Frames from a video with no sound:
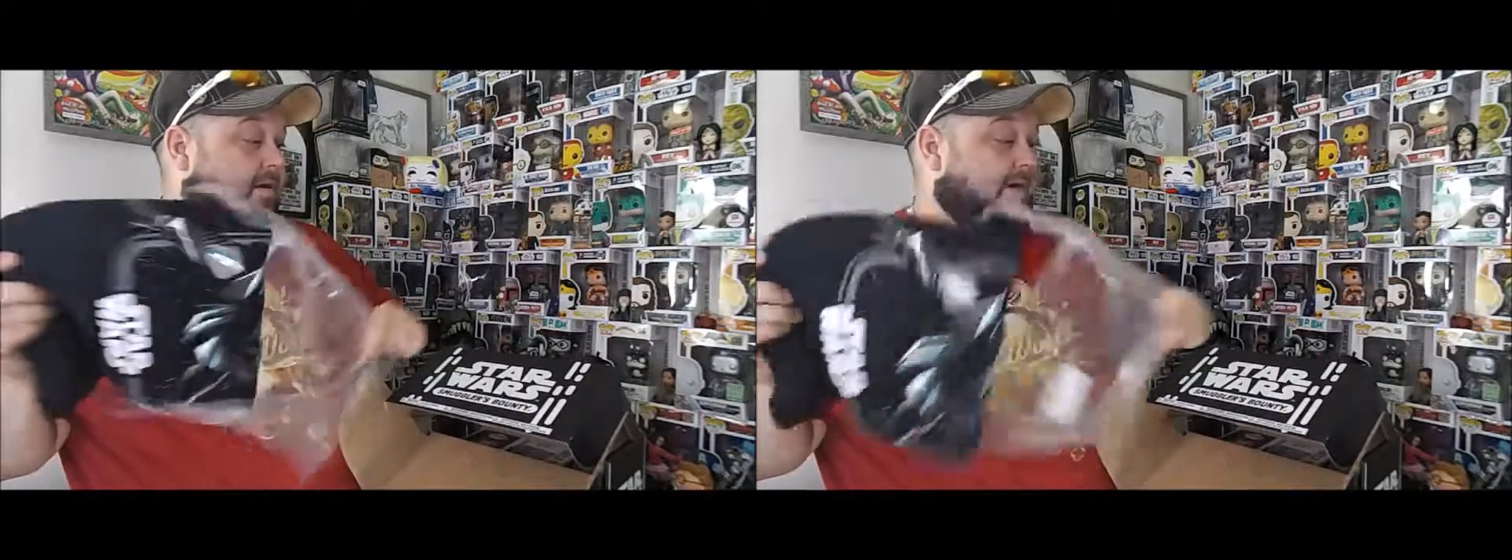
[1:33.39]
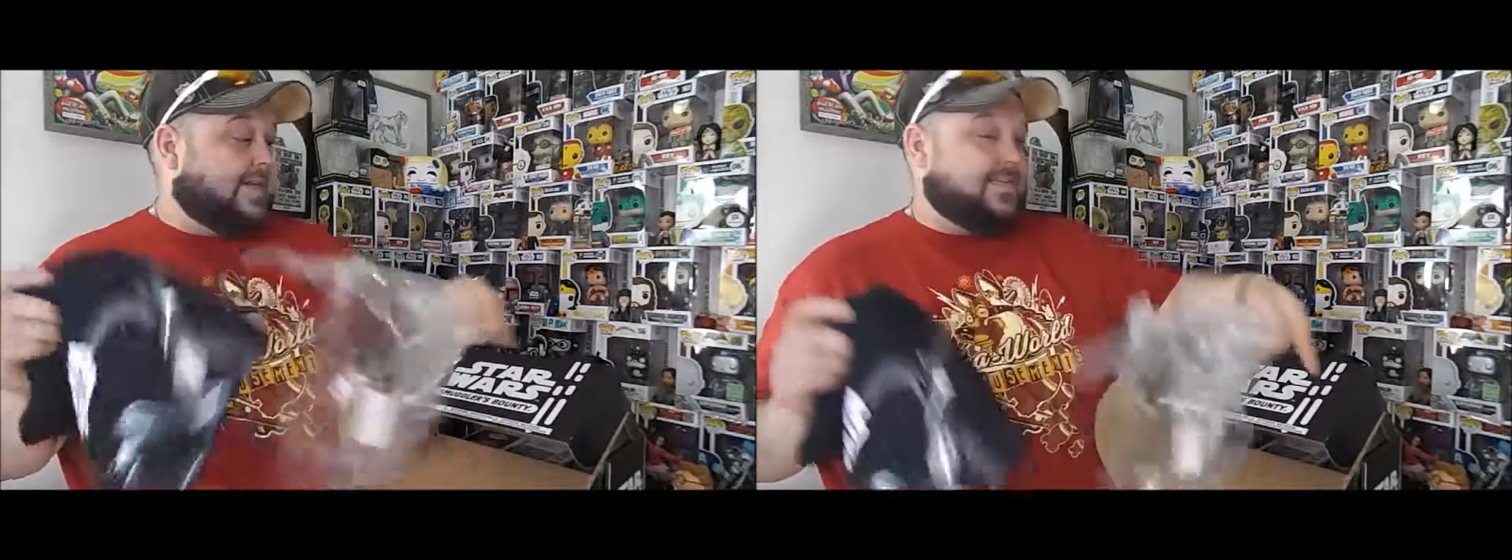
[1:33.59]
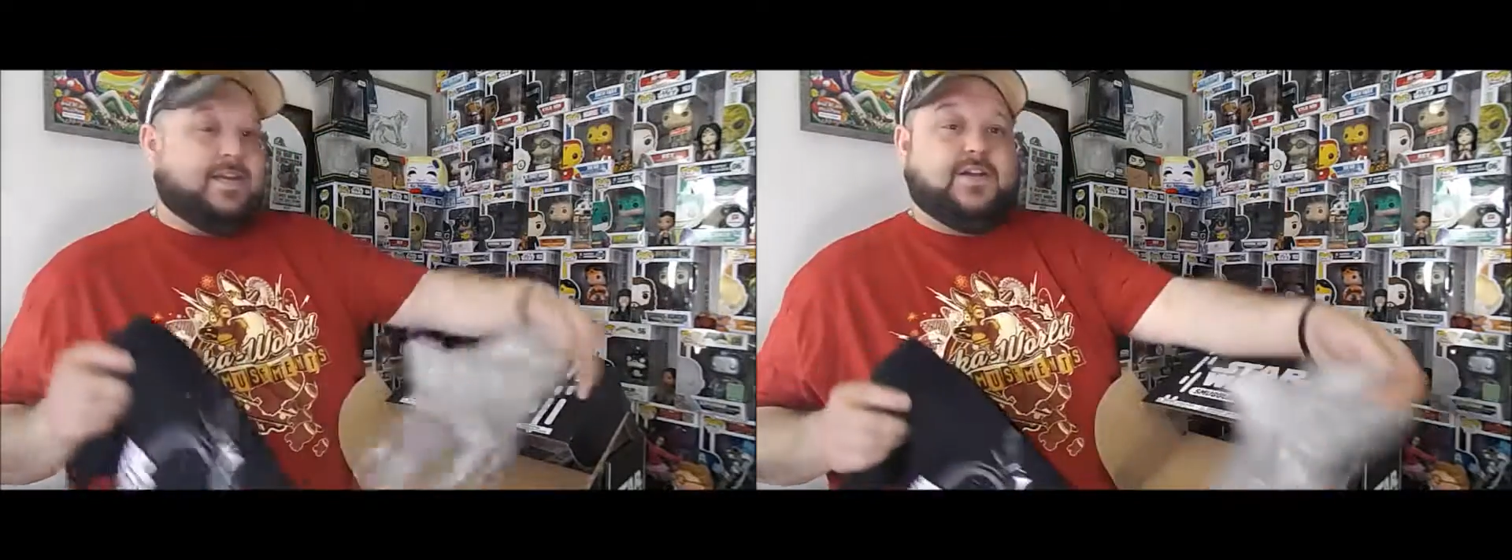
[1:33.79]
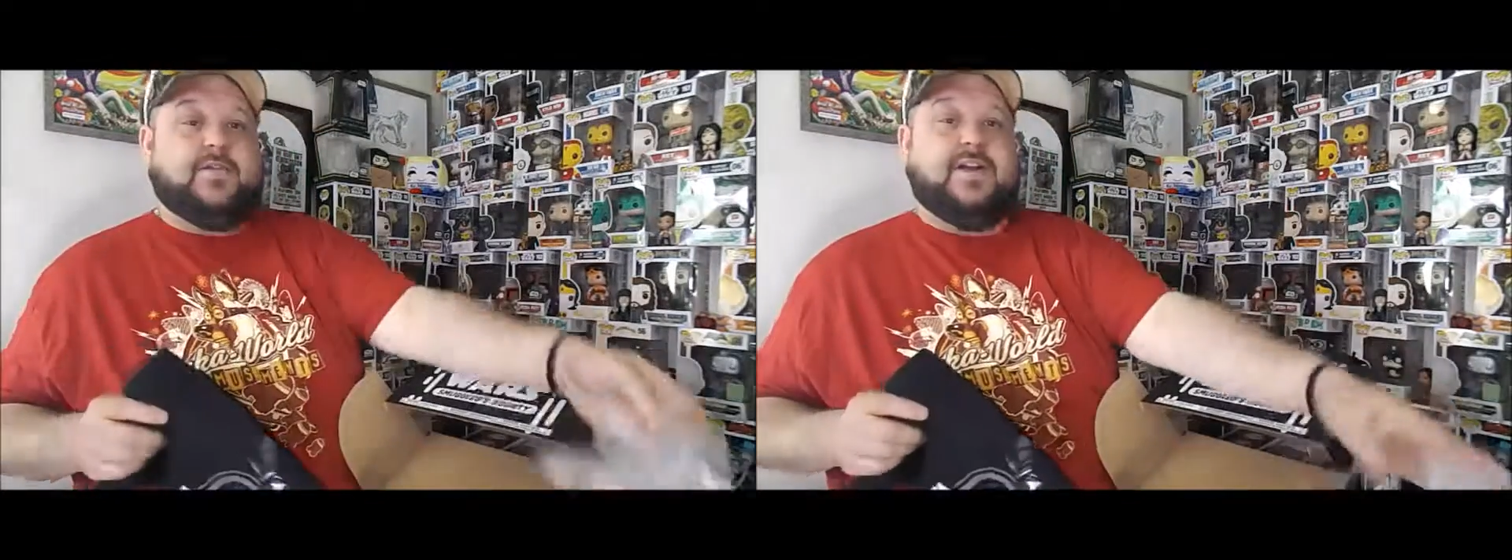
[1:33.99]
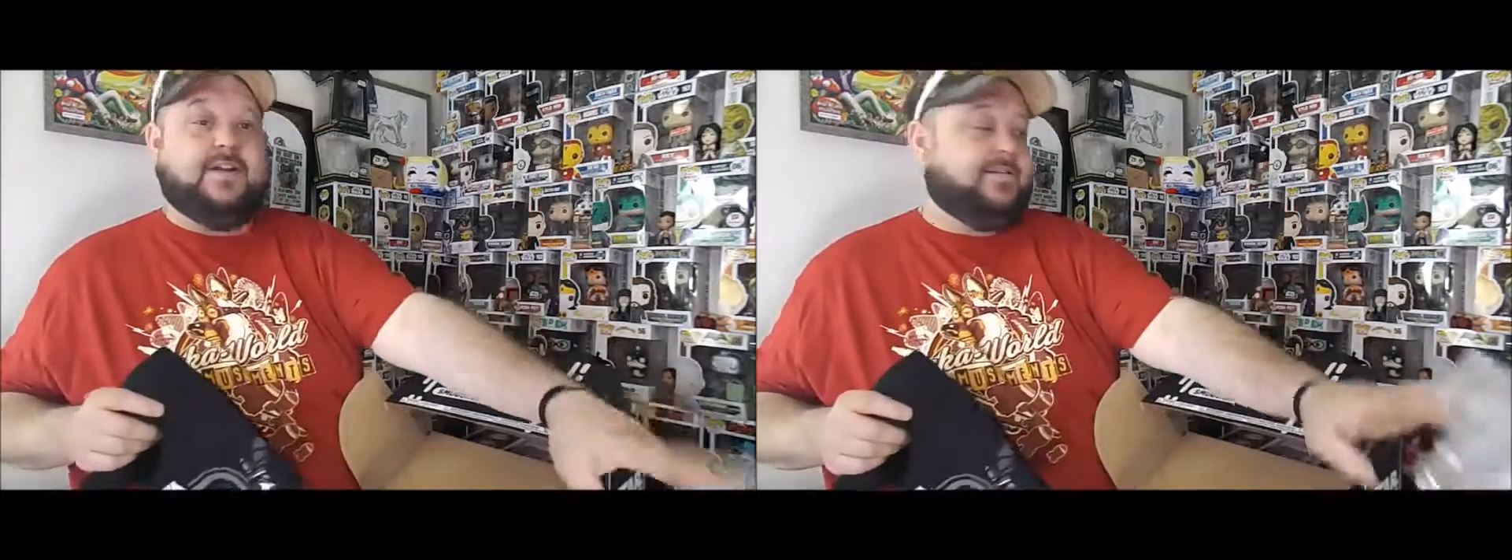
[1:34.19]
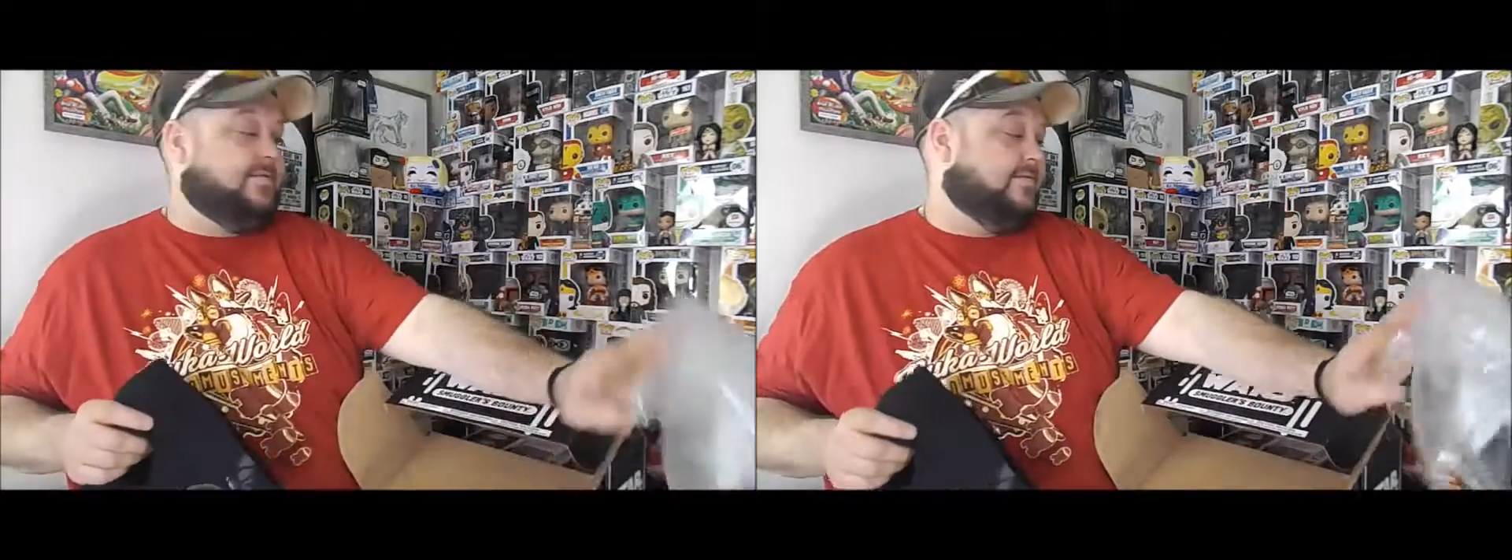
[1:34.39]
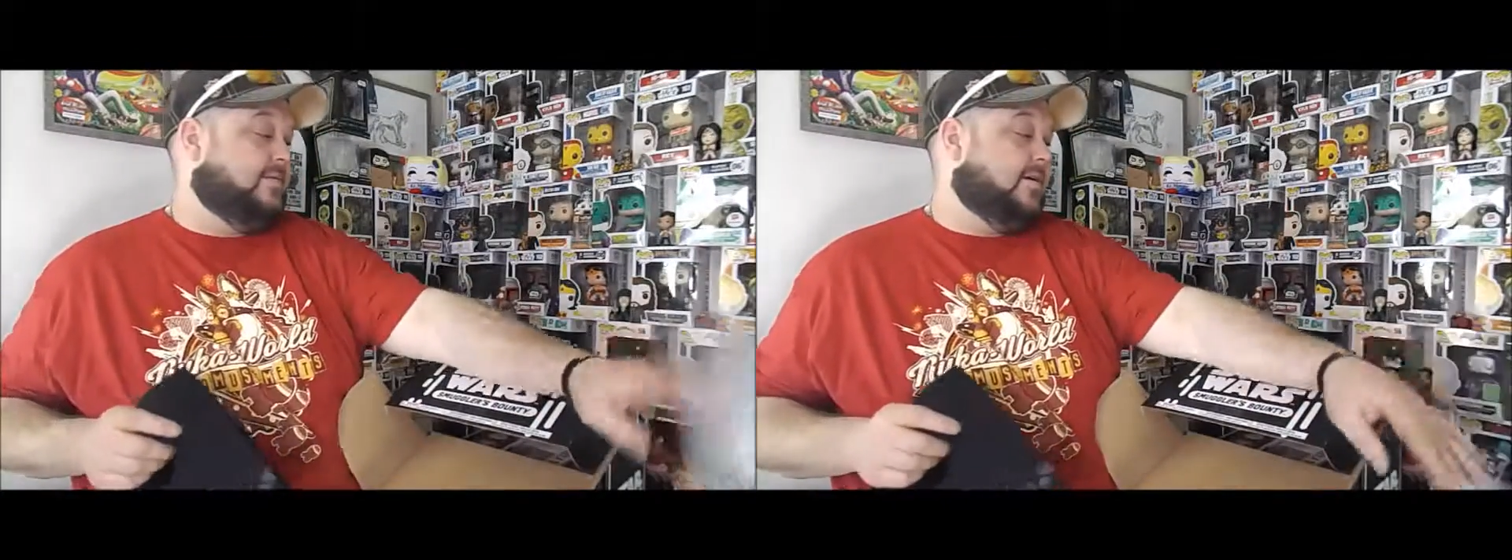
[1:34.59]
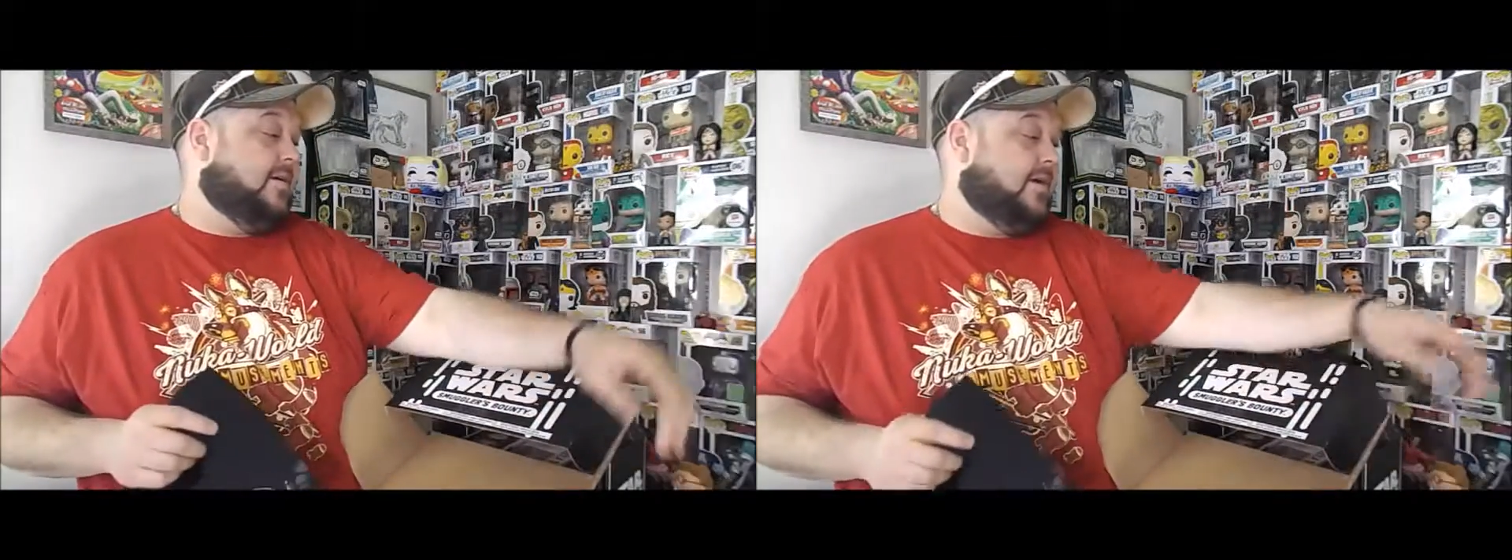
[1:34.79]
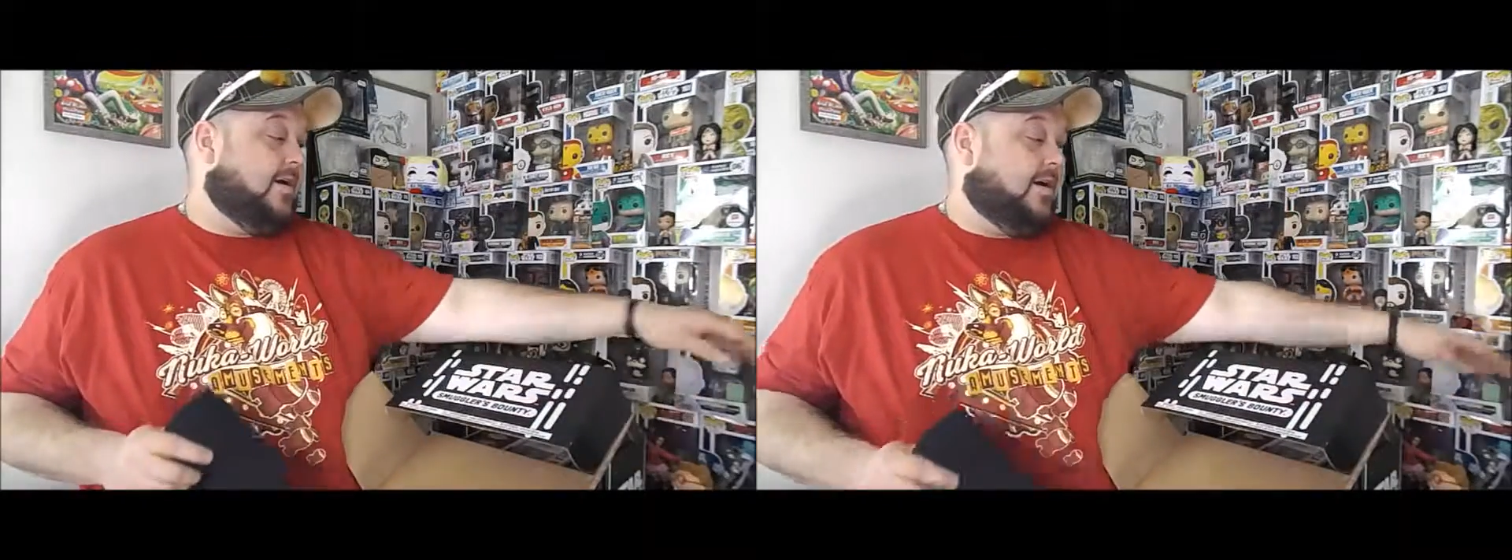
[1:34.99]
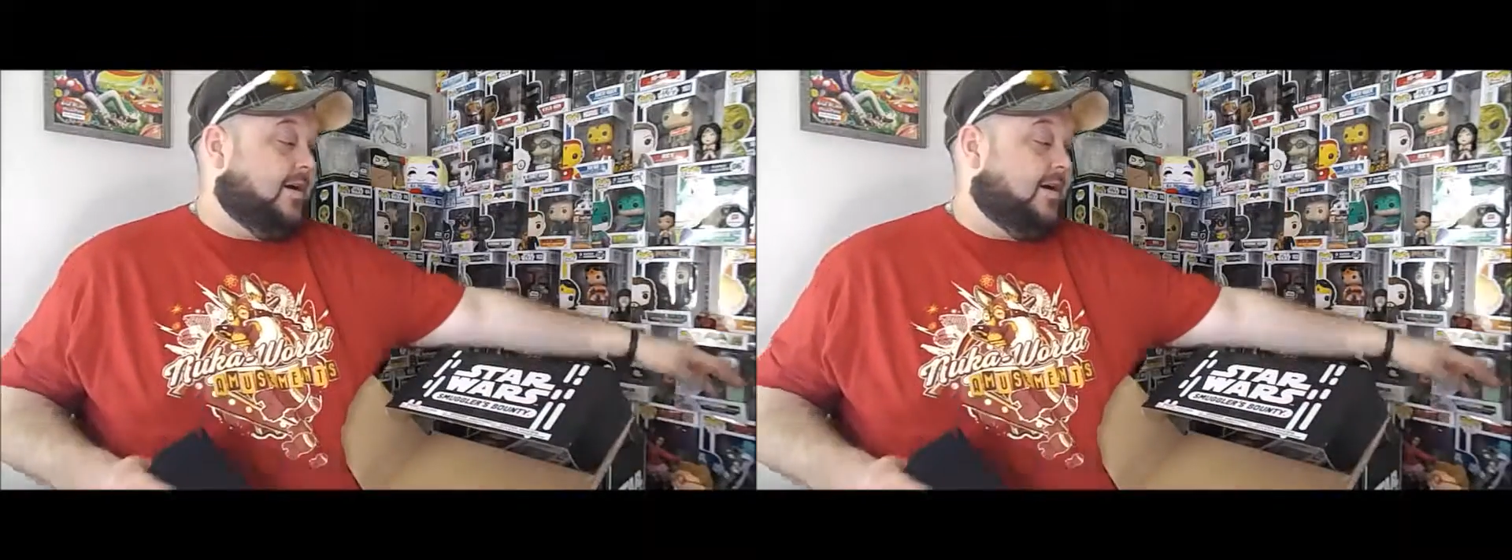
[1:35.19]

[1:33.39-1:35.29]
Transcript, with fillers: Got that great. Uh,